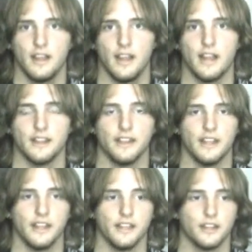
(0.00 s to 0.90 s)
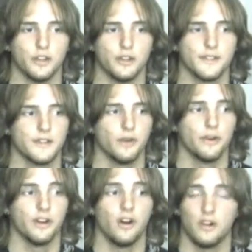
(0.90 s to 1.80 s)
and then you're just
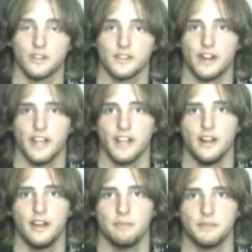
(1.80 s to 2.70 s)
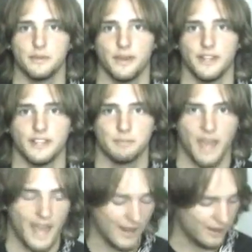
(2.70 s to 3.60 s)
going to alternate between this
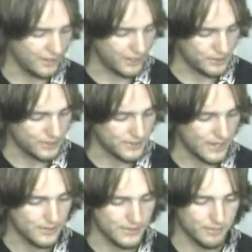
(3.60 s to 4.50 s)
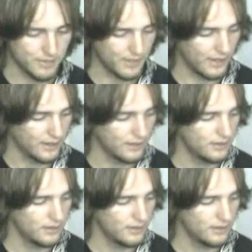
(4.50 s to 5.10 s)
pattern that should sound something like,